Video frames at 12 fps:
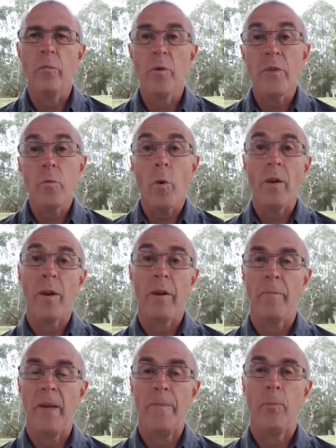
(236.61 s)
which is what a lot
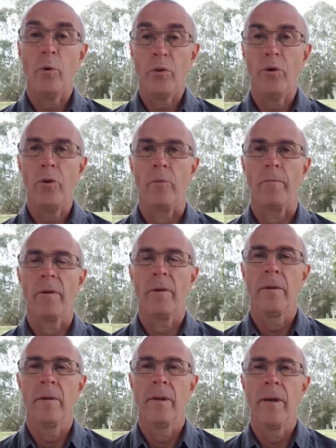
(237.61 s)
of people assume.
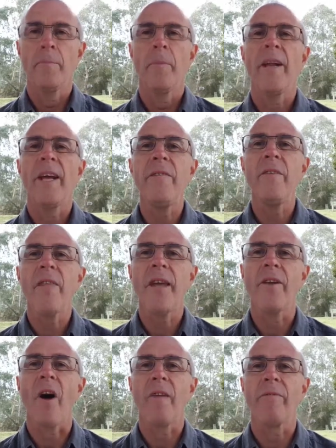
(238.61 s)
But even
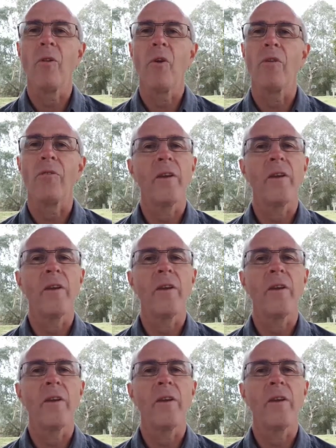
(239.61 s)
then, I've learned that,